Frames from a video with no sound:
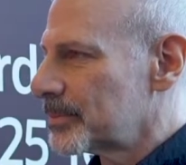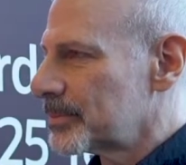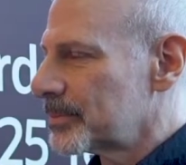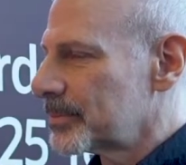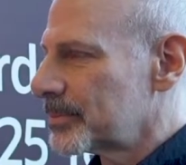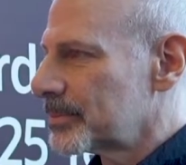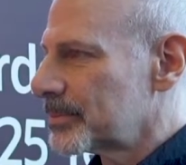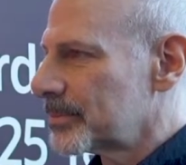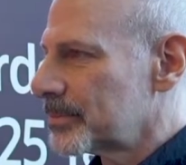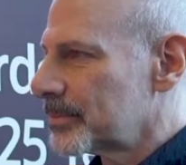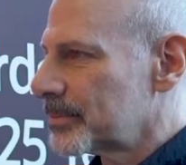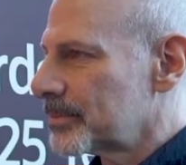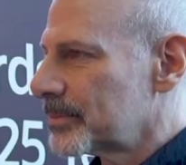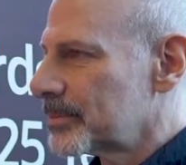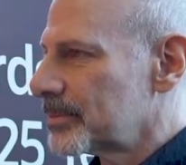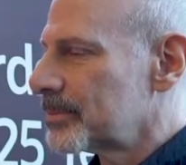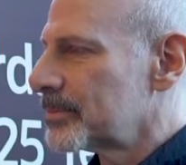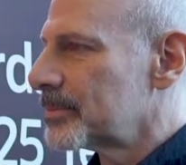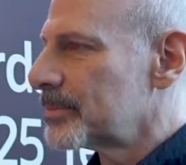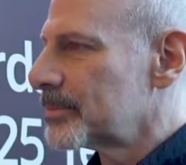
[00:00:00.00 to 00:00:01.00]

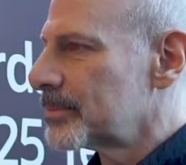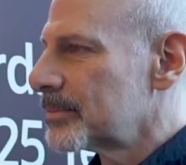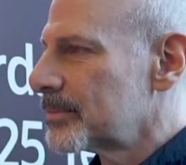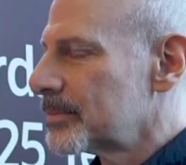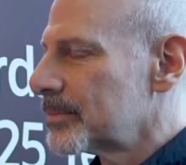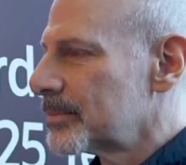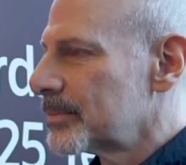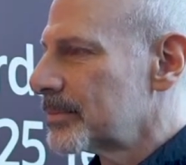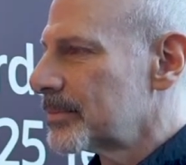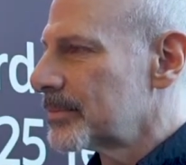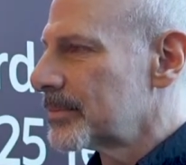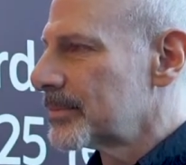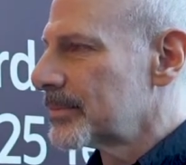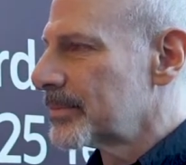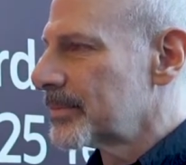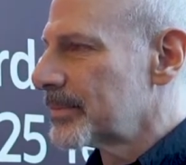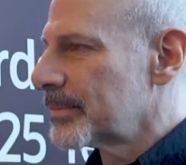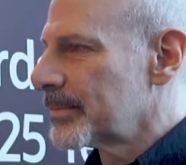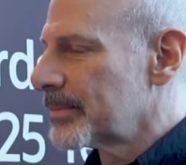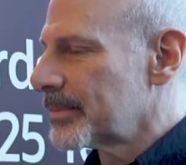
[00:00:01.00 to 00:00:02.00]

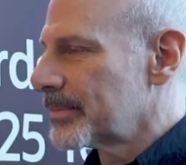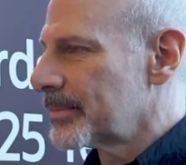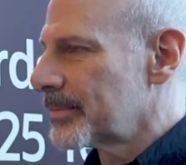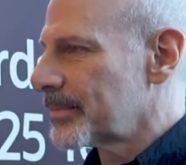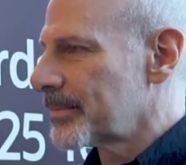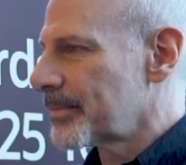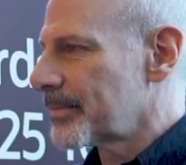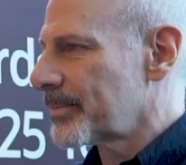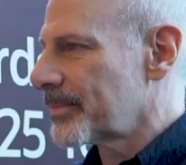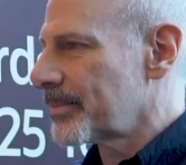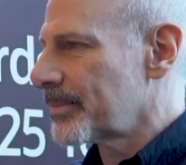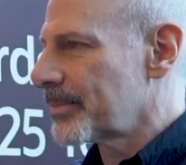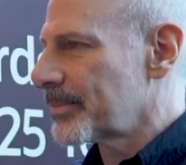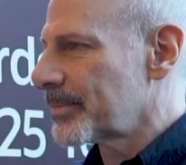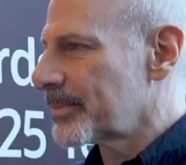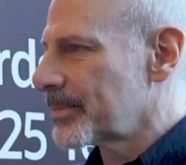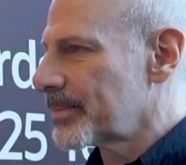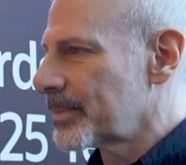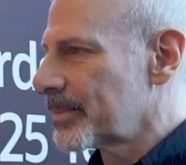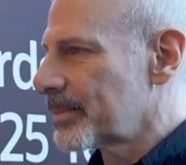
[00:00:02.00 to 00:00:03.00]

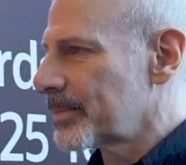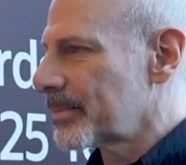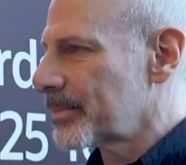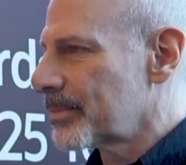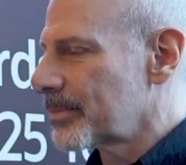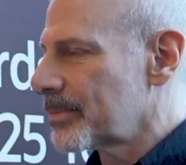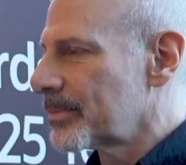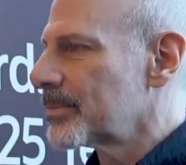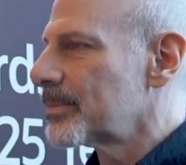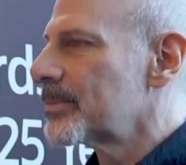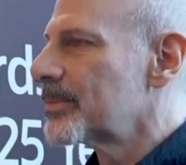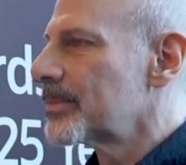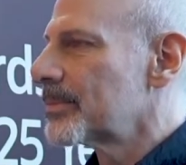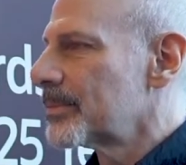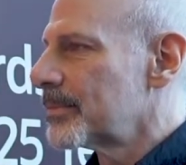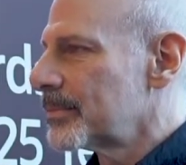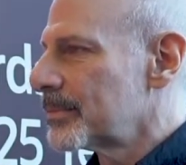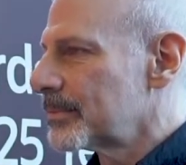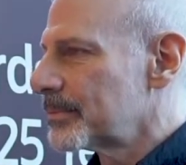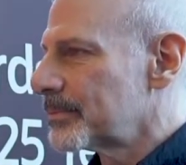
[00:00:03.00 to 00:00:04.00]

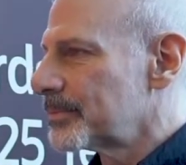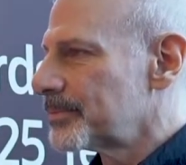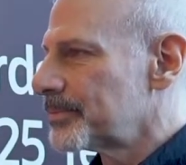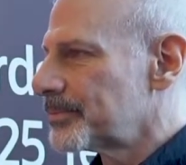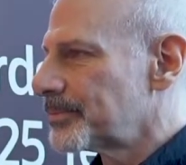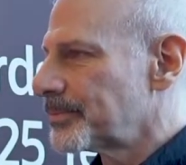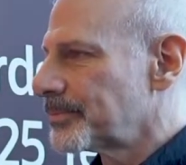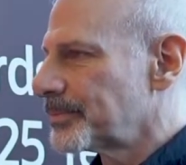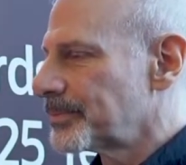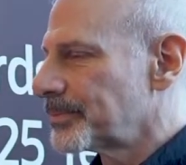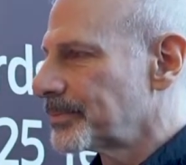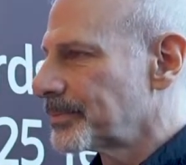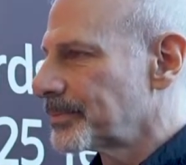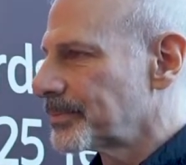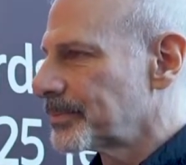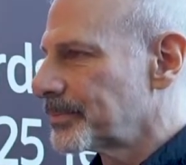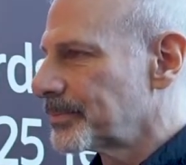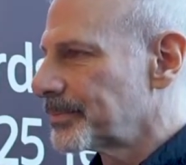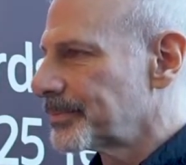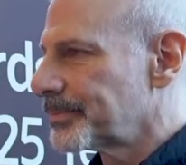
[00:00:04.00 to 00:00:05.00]

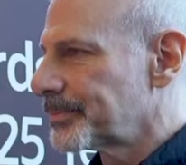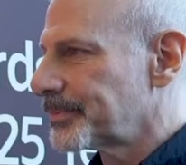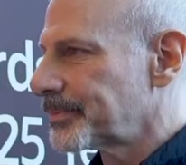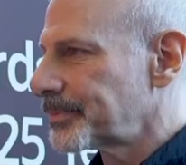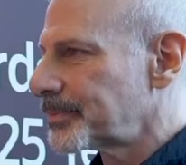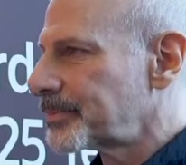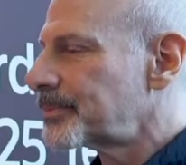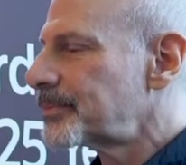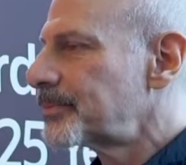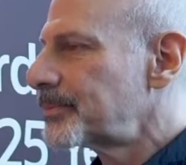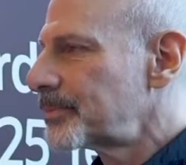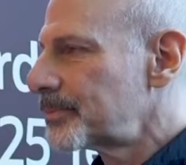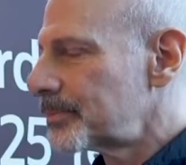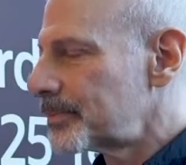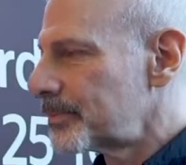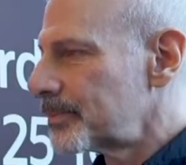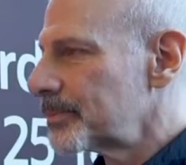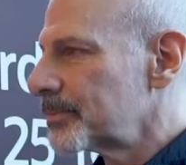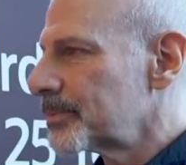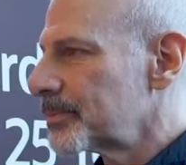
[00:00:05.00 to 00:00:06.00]

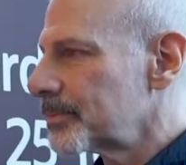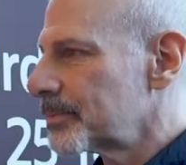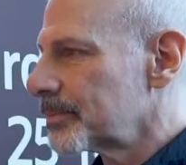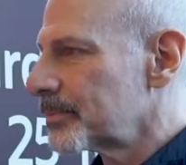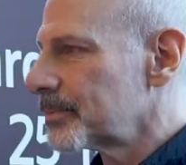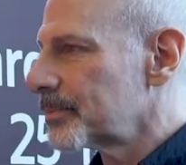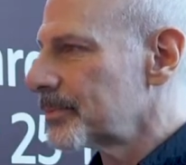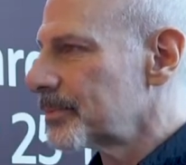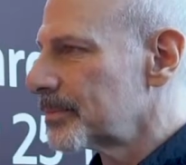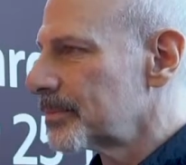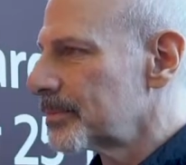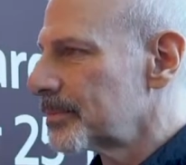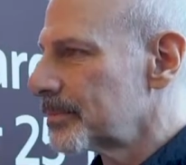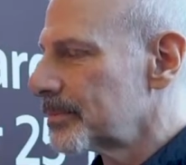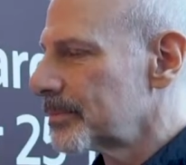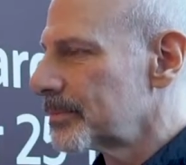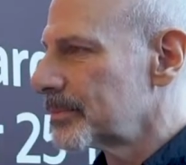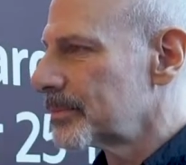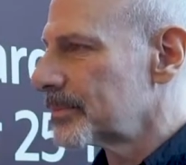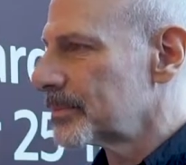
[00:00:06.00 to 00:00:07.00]

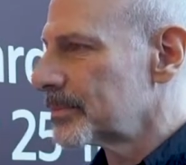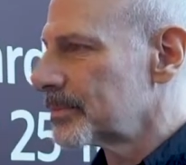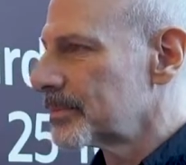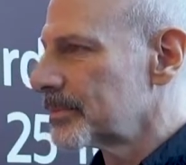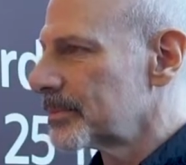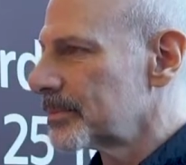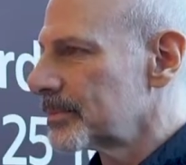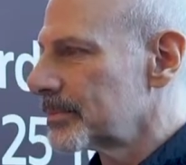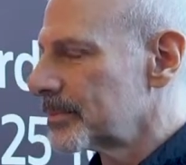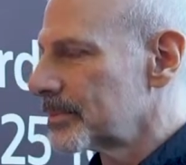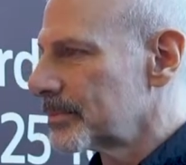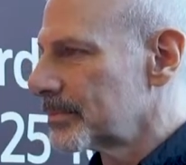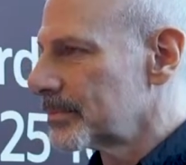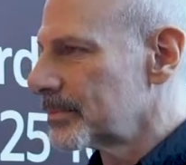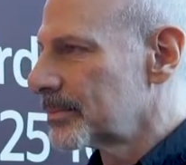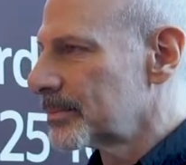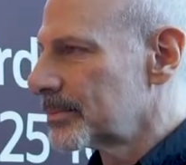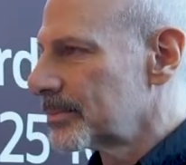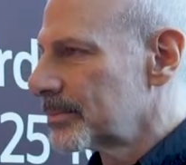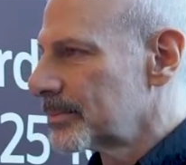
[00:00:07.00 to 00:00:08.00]
No words are spoken by the person on screen.